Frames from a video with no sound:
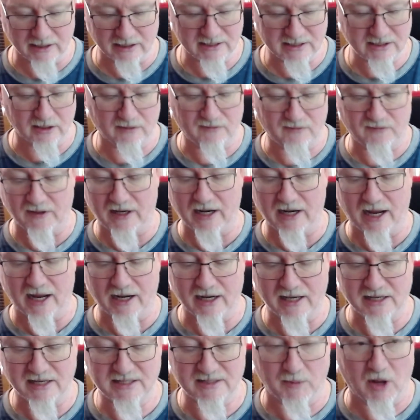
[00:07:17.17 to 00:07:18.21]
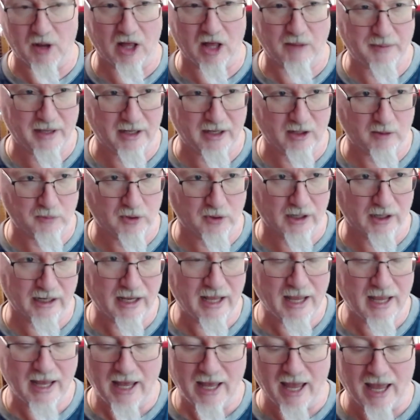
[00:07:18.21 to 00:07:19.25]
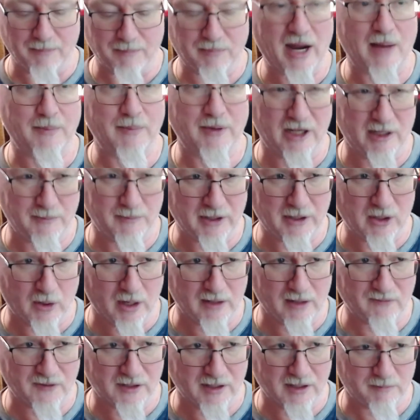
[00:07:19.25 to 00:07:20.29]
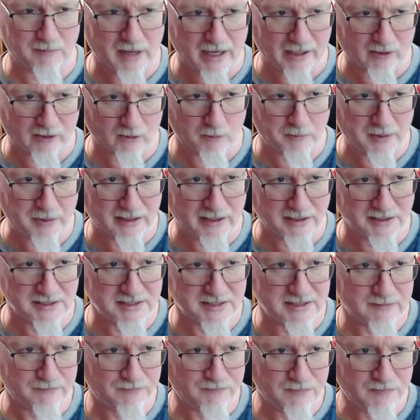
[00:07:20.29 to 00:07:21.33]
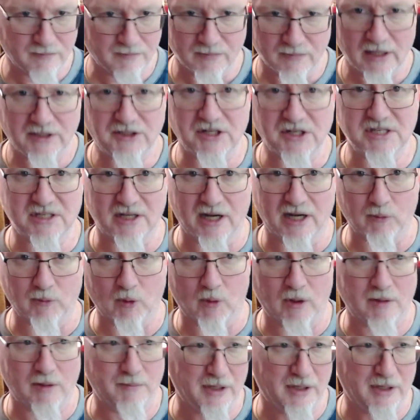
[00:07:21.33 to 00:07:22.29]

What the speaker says: could fit on a small pedal board. I'm probably going to be going for the micro pedals, just to number one, be